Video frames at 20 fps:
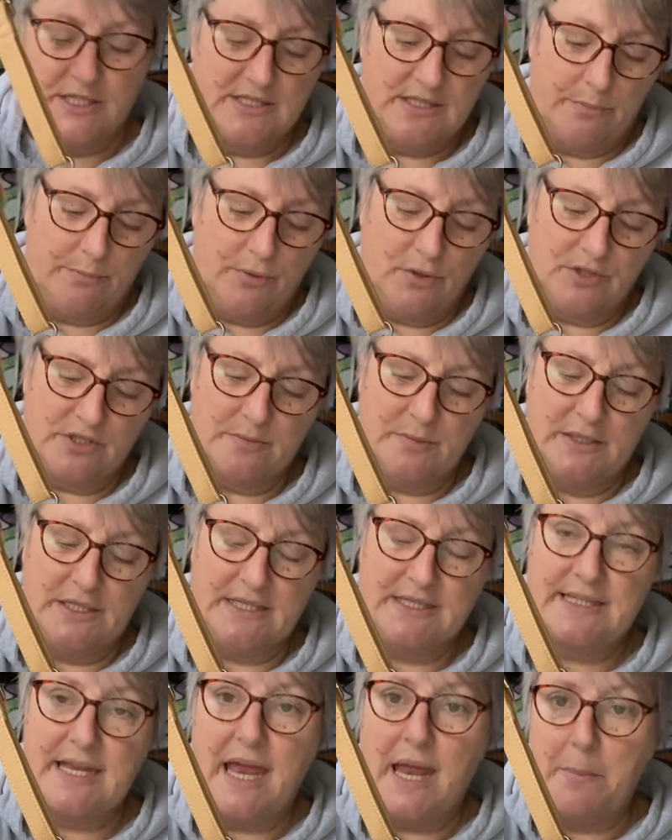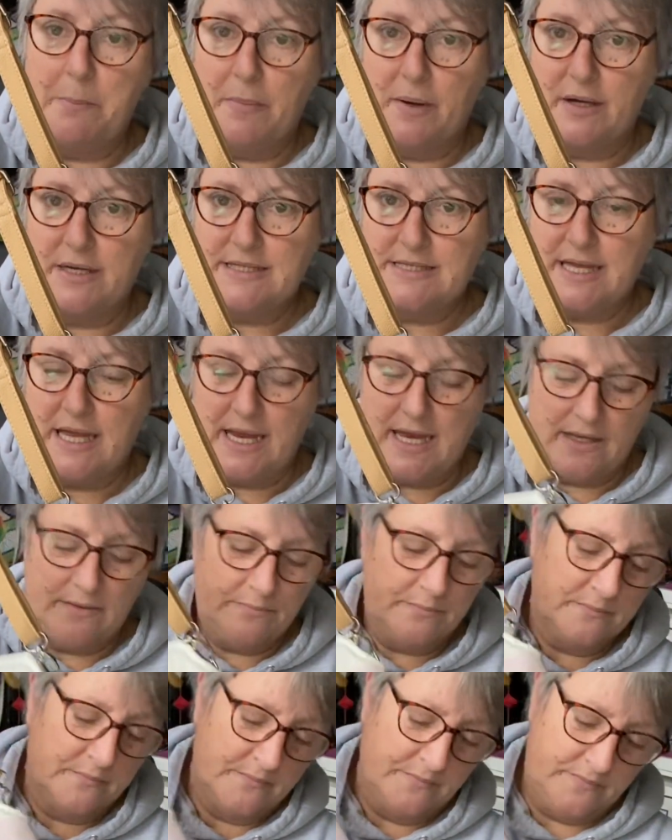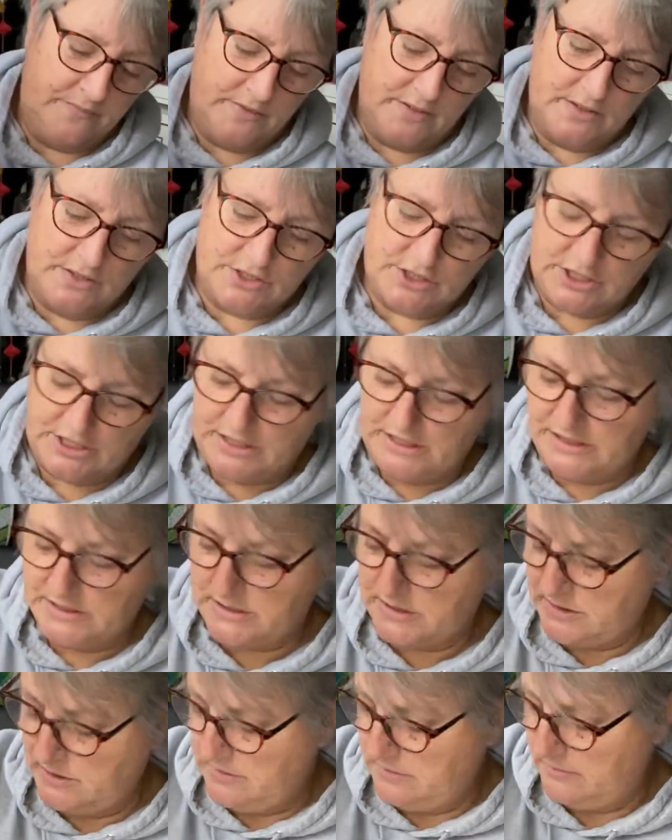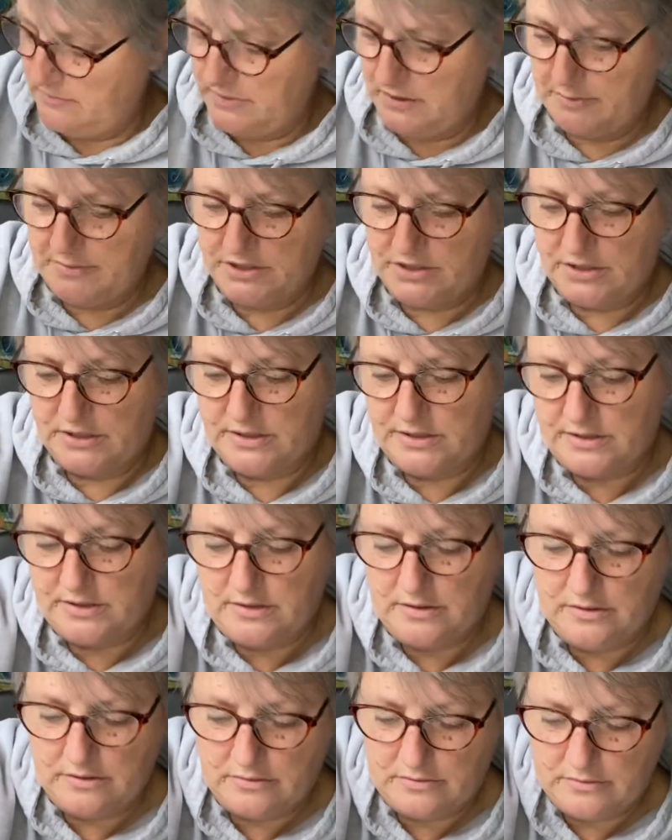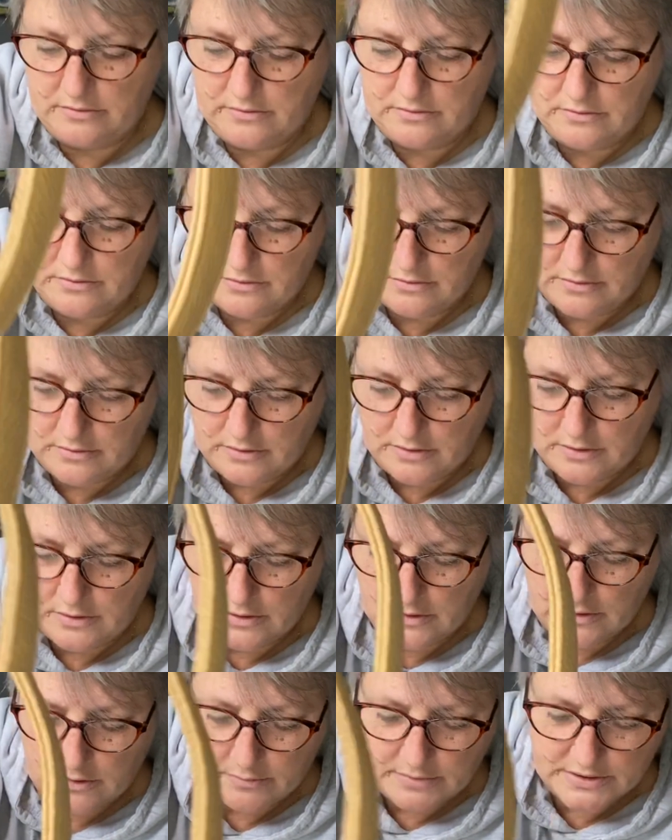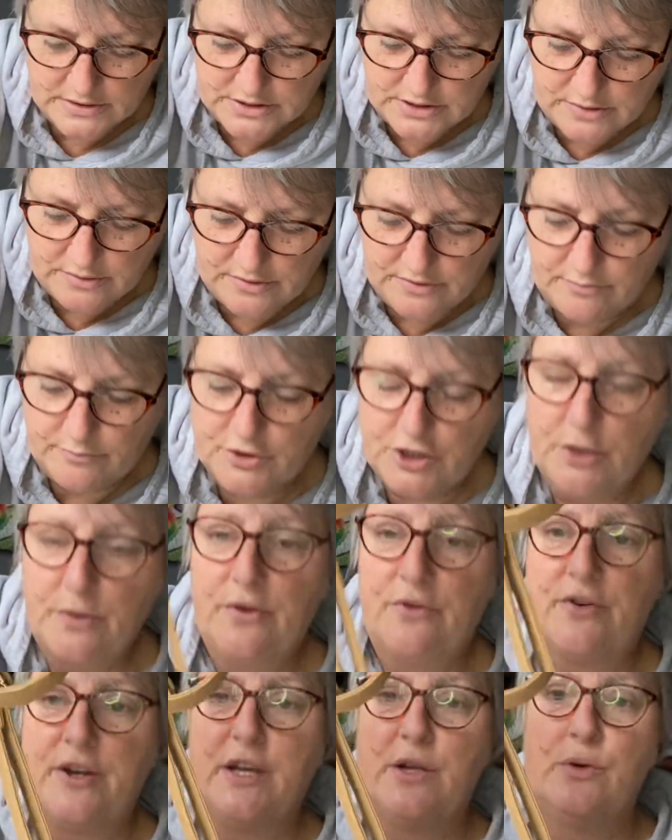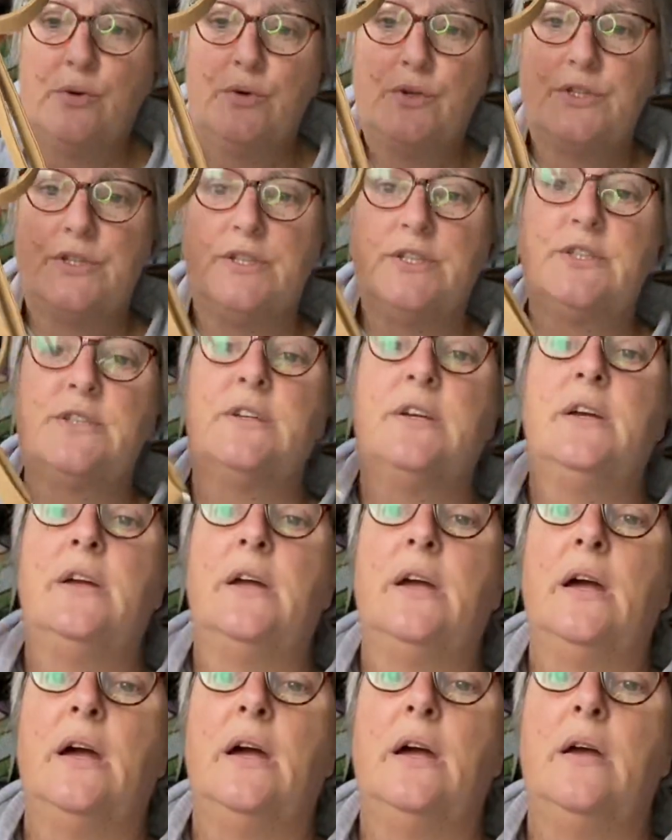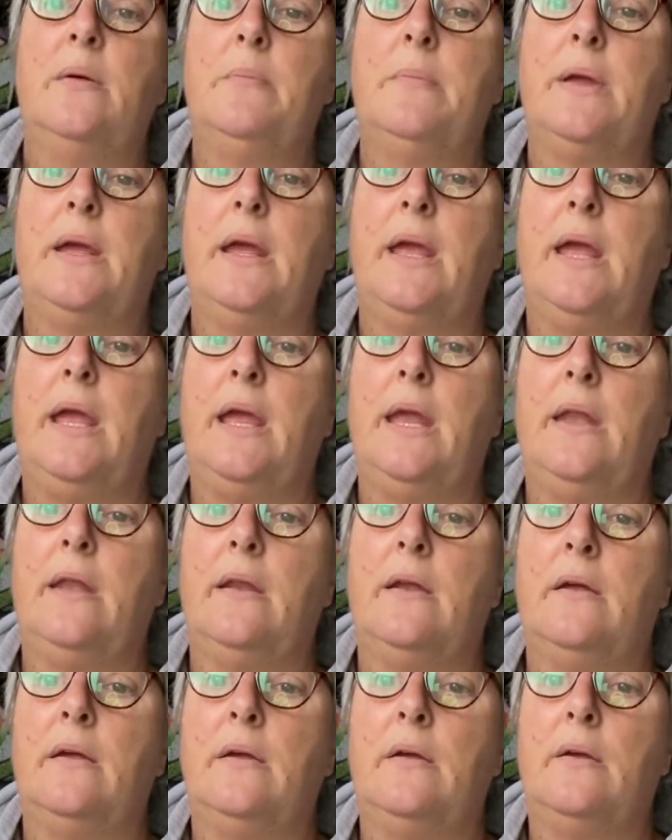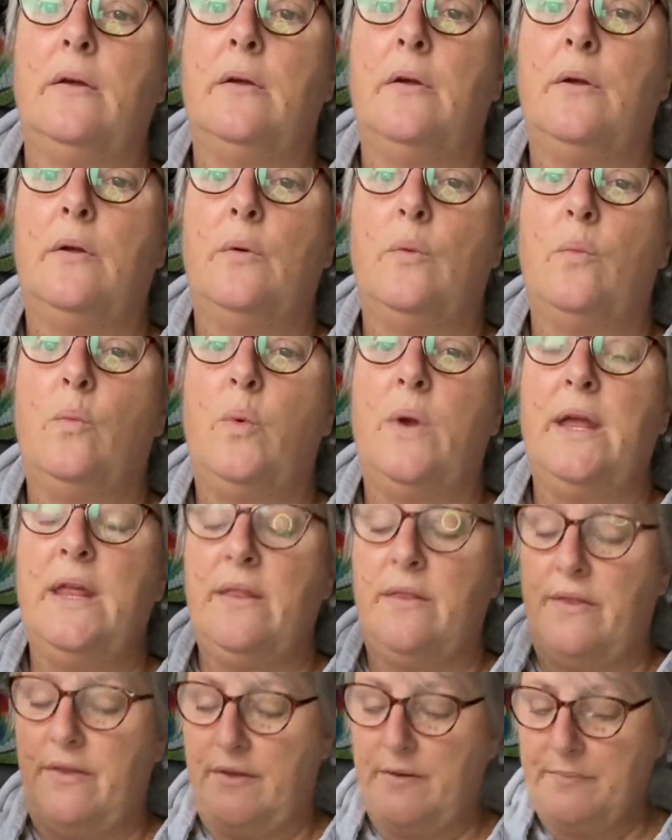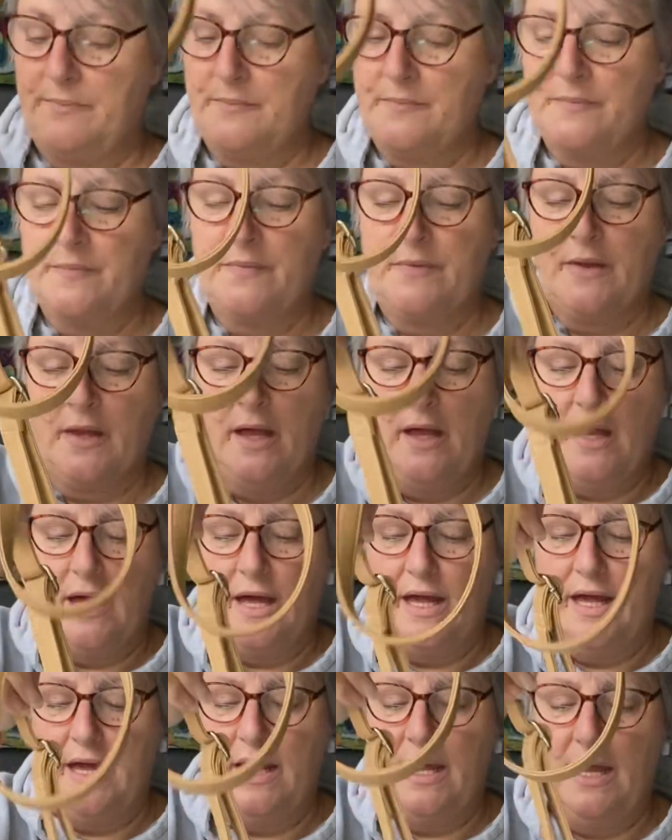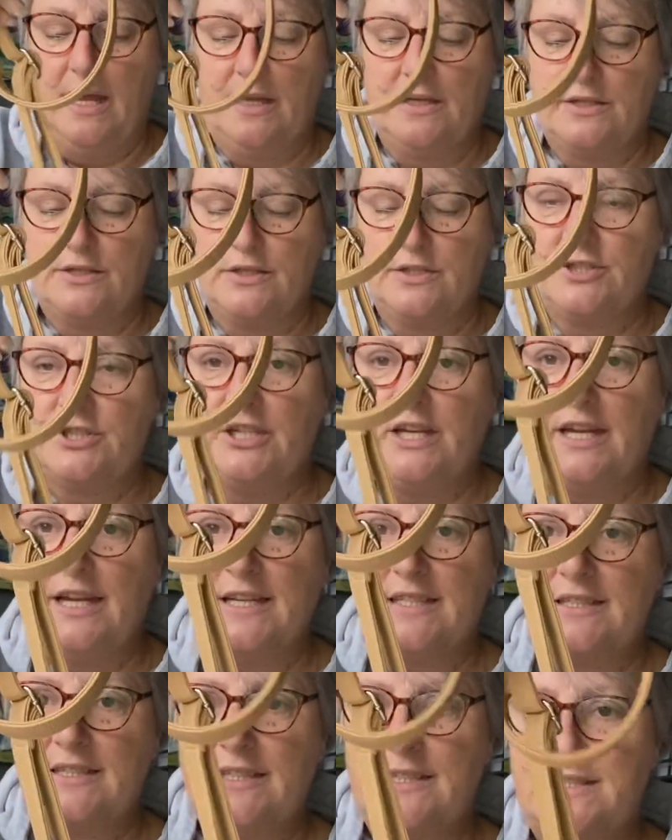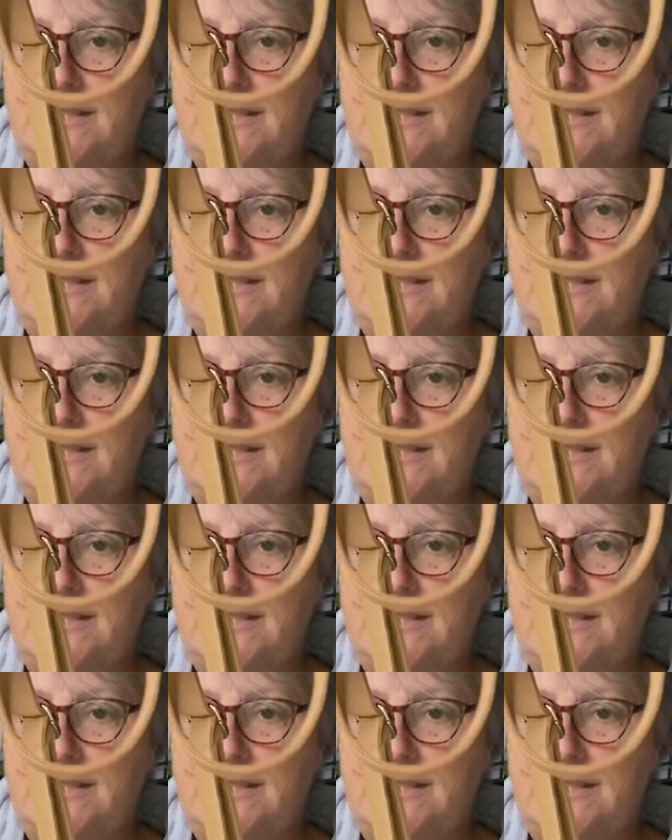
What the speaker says: approximately 10 by 10. She's, let me just, 2 3/4 in width. And she has this